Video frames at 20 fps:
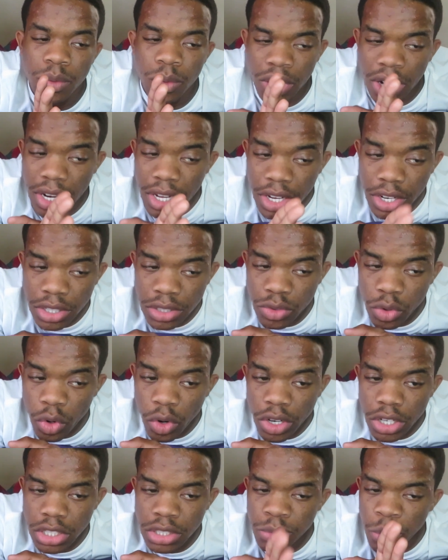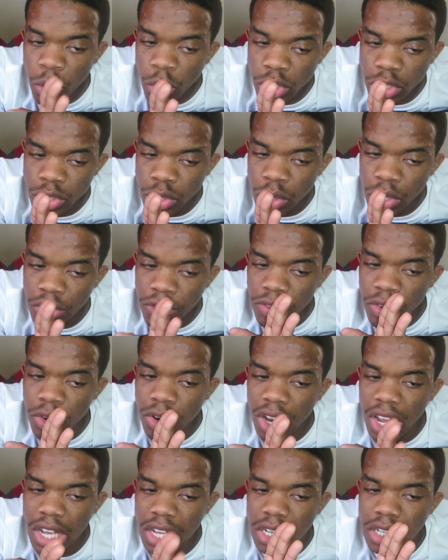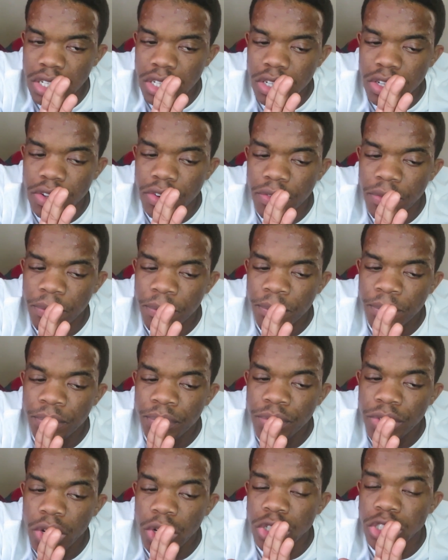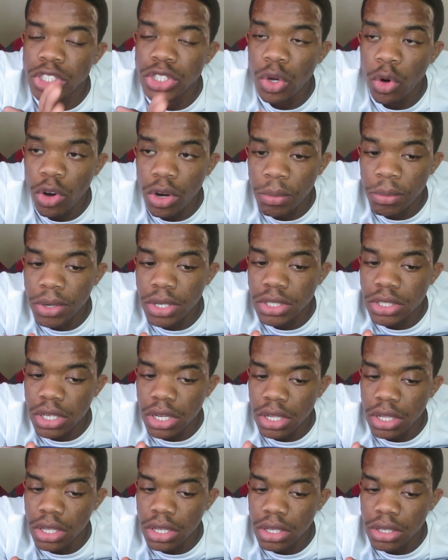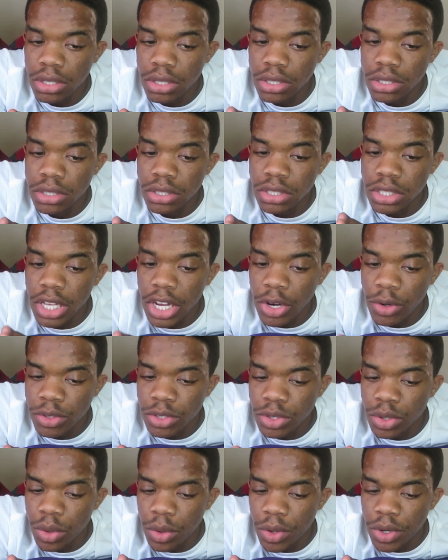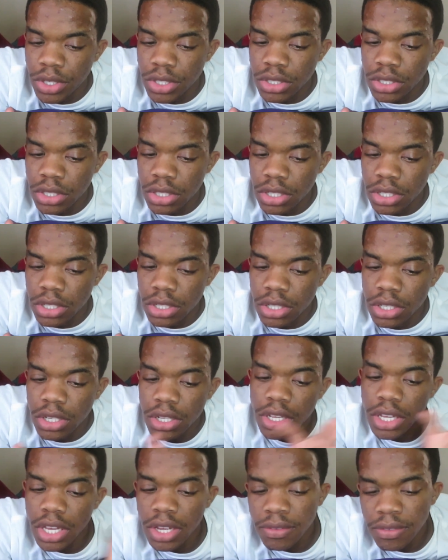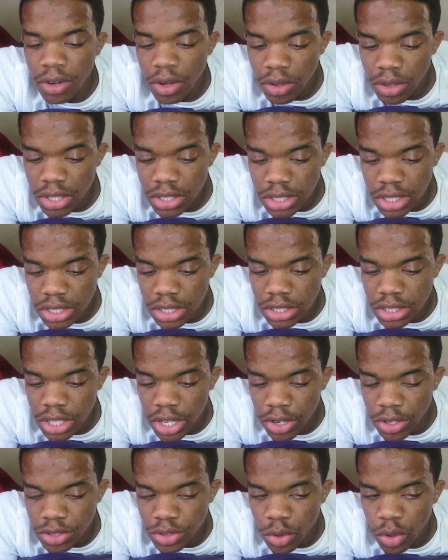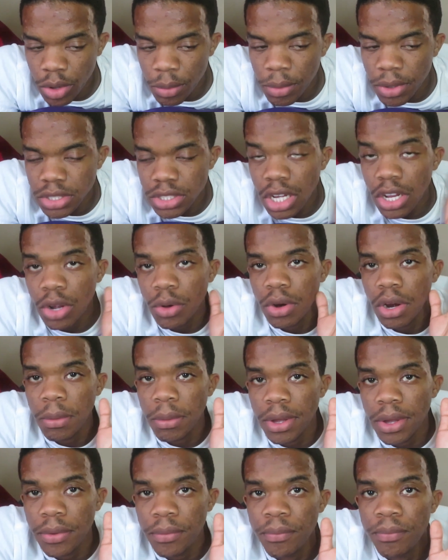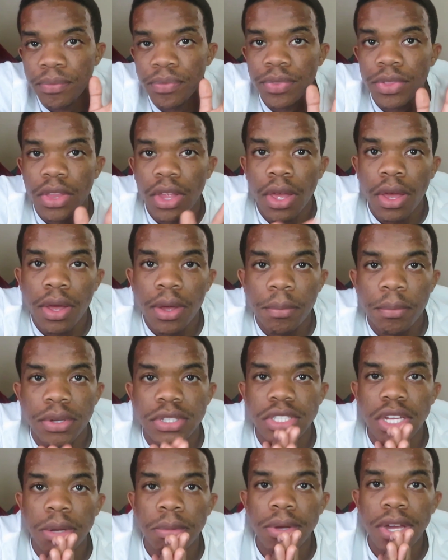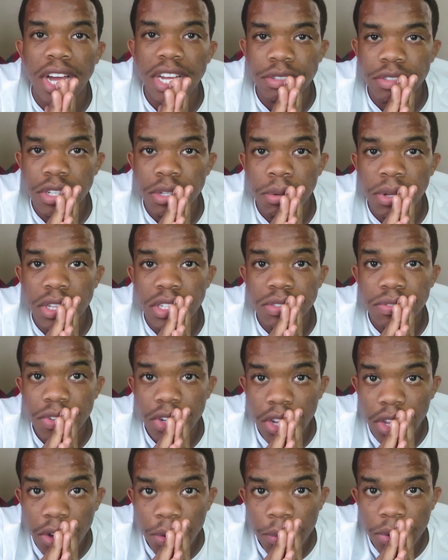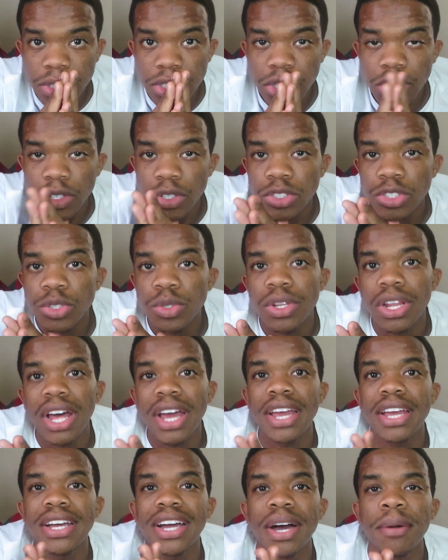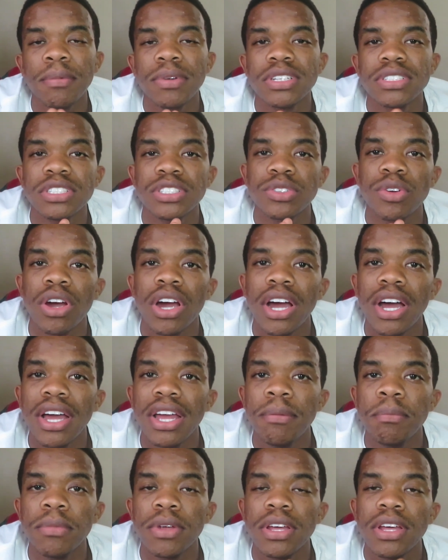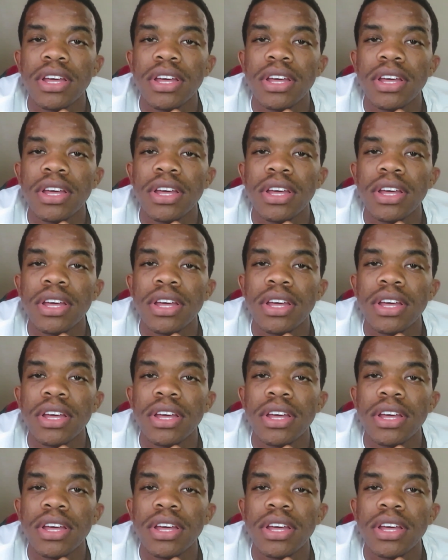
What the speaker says: when I hear his voice, it's more suited for like a storybook telling. Scary stories. Even though this is a scary story, which I know what I mean. But tell me guys if you like this video. Be sure to like, comment, and subscribe.